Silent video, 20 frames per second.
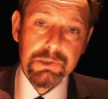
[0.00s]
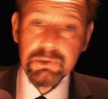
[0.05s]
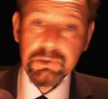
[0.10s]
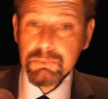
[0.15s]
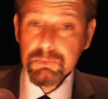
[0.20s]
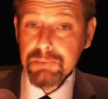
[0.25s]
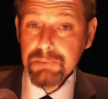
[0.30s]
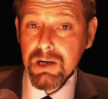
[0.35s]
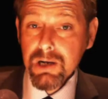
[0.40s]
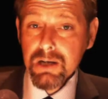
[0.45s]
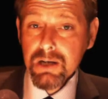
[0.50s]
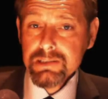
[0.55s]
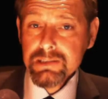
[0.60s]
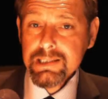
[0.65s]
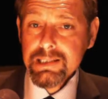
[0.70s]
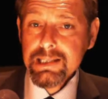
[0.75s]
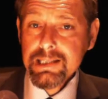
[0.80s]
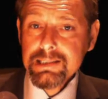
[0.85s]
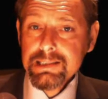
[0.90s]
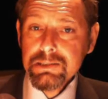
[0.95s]
Your
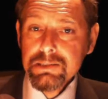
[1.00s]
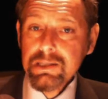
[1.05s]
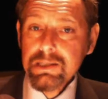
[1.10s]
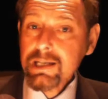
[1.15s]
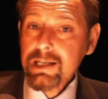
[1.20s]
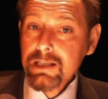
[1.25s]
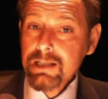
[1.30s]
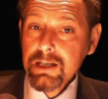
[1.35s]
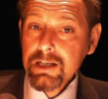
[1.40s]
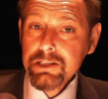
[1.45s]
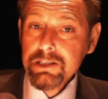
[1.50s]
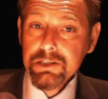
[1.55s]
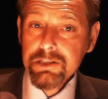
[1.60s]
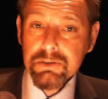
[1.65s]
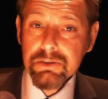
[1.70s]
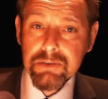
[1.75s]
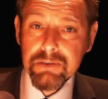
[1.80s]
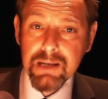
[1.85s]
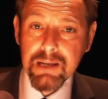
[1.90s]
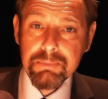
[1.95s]
party is looking like
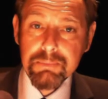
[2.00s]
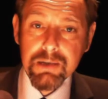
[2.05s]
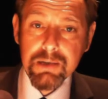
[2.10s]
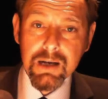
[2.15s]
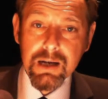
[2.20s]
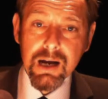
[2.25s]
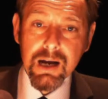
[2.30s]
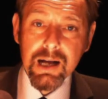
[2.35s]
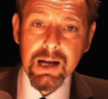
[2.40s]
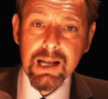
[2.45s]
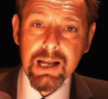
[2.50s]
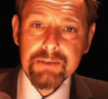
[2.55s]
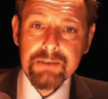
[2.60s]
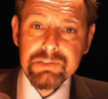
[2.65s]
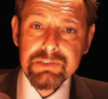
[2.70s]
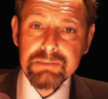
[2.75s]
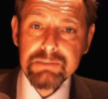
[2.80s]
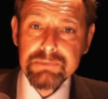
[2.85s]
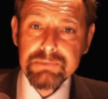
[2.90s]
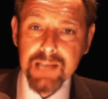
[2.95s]
UKIP. I
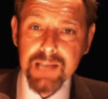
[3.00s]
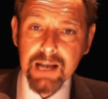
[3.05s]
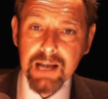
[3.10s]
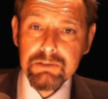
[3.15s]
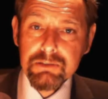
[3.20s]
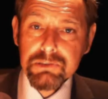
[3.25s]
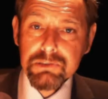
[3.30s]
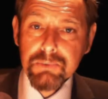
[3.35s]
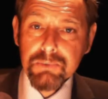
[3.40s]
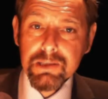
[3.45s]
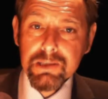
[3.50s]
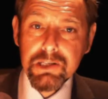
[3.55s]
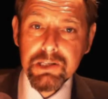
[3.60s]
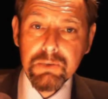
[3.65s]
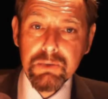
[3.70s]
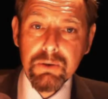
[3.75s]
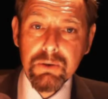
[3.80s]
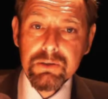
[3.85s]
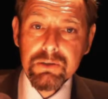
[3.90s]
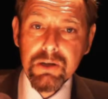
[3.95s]
have some doubts whether
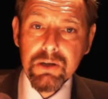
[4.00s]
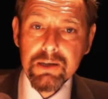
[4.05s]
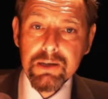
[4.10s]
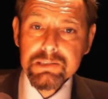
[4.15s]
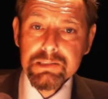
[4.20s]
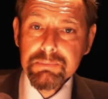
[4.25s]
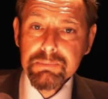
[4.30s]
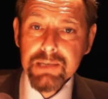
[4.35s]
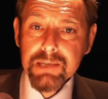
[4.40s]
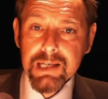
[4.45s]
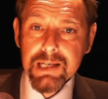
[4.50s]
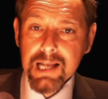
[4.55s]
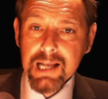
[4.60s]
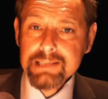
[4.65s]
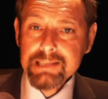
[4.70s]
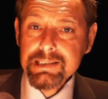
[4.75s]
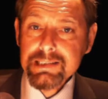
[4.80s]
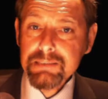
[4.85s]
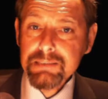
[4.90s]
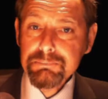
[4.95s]
you are going to be
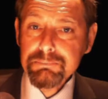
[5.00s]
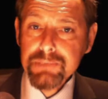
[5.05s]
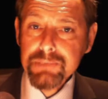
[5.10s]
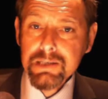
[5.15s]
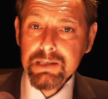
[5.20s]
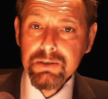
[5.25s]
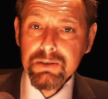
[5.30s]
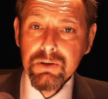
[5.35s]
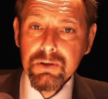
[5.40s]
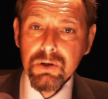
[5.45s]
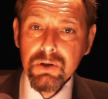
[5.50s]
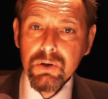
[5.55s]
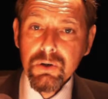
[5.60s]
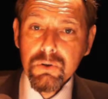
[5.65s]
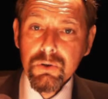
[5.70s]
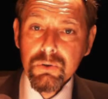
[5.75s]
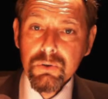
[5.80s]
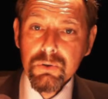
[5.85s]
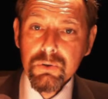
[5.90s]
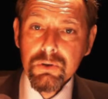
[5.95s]
elected in Britain,
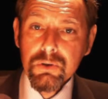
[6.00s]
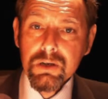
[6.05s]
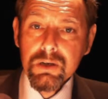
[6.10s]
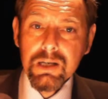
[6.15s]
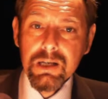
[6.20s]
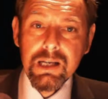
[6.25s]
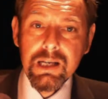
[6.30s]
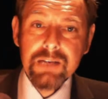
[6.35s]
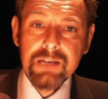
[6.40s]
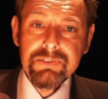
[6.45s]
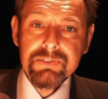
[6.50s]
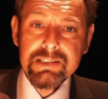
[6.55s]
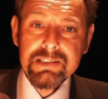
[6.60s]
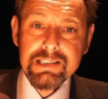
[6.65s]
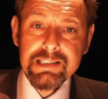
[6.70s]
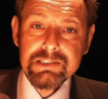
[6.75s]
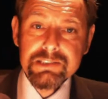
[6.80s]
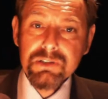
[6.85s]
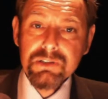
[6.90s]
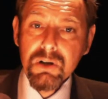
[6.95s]
or if it
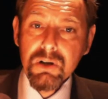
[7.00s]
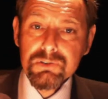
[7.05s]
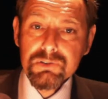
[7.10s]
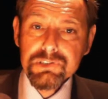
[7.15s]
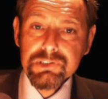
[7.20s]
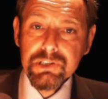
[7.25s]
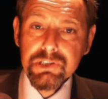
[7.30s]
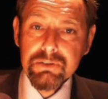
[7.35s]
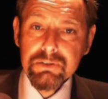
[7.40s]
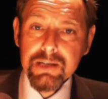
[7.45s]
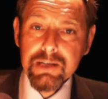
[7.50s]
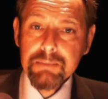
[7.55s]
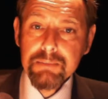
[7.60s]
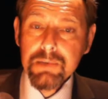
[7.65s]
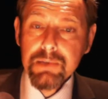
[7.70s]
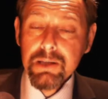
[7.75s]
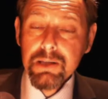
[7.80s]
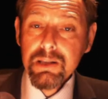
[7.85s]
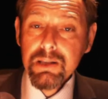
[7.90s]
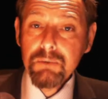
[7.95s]
is not
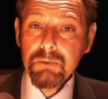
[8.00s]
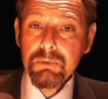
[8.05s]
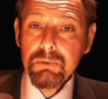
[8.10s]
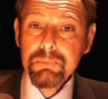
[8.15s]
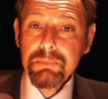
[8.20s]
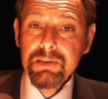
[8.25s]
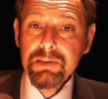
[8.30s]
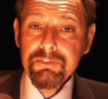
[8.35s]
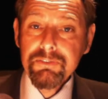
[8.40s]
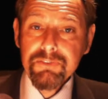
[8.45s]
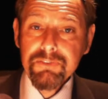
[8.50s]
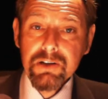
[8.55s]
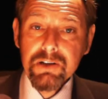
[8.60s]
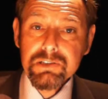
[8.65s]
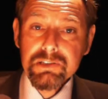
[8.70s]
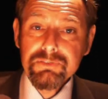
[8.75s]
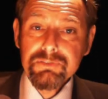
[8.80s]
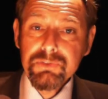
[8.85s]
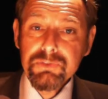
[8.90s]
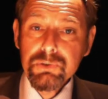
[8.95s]
UKIP that will be the
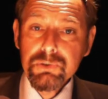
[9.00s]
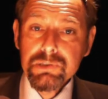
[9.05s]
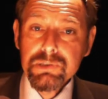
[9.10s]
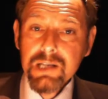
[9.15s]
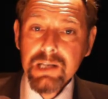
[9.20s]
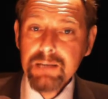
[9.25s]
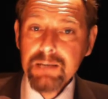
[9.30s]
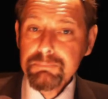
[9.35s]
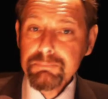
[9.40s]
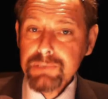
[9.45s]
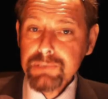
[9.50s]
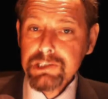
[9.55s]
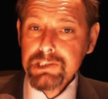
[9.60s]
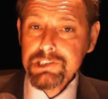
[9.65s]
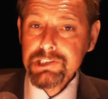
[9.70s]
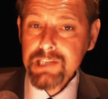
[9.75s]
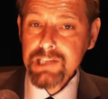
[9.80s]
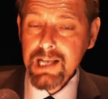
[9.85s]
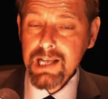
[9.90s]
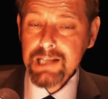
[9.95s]
first force in
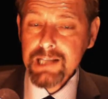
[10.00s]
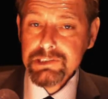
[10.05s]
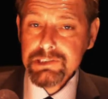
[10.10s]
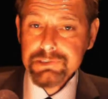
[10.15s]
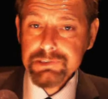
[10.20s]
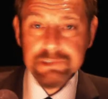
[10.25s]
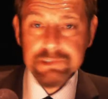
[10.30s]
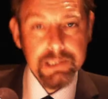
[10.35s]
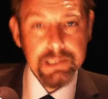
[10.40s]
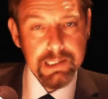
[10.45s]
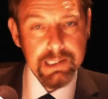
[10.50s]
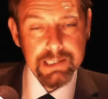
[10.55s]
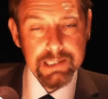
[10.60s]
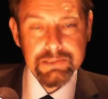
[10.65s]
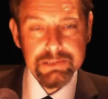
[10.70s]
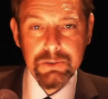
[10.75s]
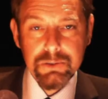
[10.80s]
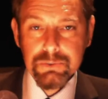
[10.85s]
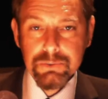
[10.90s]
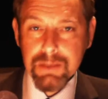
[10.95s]
British elections, he
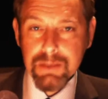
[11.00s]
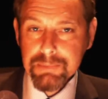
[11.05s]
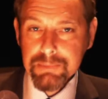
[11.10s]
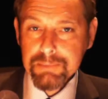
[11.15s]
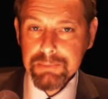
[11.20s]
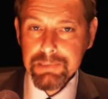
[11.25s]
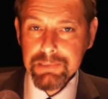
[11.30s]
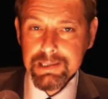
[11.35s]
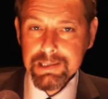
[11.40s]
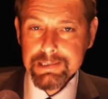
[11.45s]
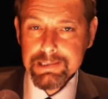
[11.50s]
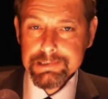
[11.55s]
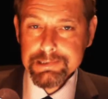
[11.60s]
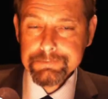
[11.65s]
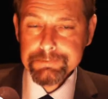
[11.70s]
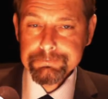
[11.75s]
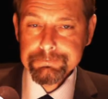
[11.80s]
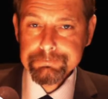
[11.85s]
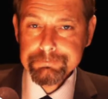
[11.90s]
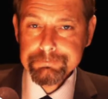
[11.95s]
told MEPs.